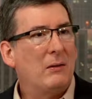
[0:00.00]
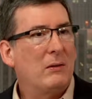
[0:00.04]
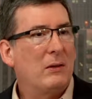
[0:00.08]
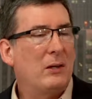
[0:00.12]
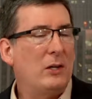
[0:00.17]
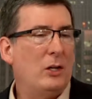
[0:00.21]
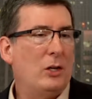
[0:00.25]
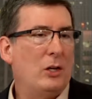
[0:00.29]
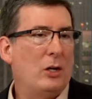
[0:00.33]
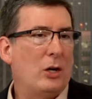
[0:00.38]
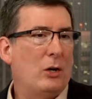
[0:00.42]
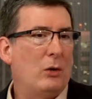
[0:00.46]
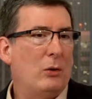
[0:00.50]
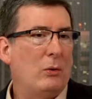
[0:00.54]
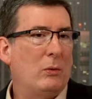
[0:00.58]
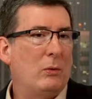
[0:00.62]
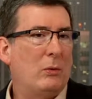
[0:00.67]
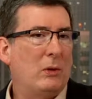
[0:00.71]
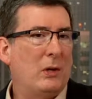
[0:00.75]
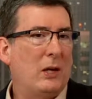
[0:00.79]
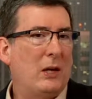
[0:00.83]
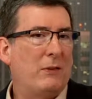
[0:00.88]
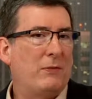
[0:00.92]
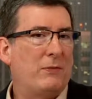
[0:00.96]
you know,
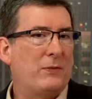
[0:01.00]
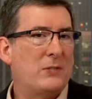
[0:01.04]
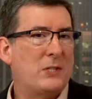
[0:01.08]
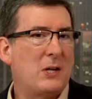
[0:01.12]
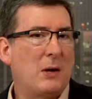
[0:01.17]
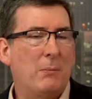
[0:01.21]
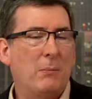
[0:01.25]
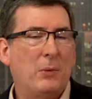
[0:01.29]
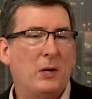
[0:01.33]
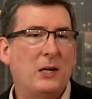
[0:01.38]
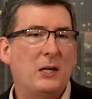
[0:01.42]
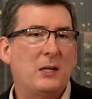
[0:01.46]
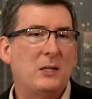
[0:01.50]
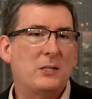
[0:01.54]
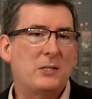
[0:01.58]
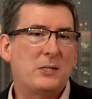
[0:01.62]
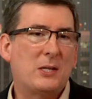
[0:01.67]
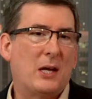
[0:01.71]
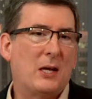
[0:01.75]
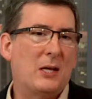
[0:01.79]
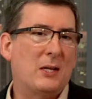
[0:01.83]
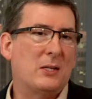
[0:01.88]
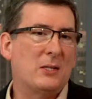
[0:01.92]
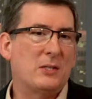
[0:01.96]
if somebody
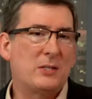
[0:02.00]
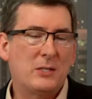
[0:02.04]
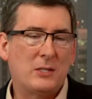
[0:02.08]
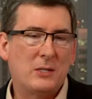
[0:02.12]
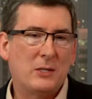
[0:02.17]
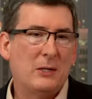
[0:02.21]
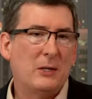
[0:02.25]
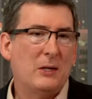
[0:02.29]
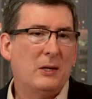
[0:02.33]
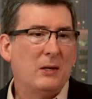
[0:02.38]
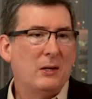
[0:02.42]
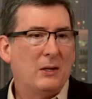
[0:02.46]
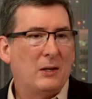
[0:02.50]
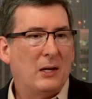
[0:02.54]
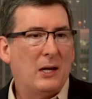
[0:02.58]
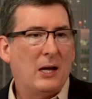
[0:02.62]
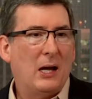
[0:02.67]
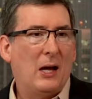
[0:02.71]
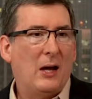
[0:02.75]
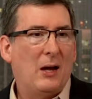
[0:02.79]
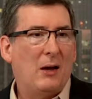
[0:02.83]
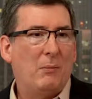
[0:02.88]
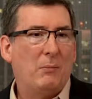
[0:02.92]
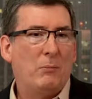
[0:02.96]
says,
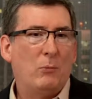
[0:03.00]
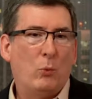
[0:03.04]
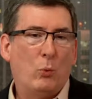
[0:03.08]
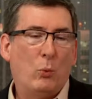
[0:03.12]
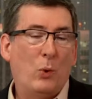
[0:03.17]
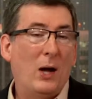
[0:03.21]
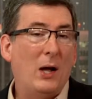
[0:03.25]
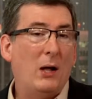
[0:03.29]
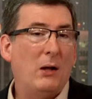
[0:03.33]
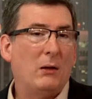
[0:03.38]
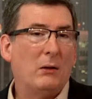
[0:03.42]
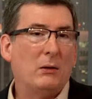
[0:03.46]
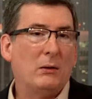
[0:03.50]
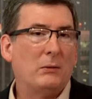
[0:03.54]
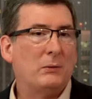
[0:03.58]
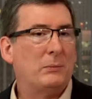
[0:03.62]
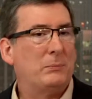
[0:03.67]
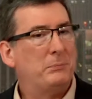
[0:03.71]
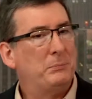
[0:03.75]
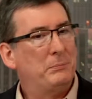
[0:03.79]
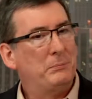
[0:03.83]
well,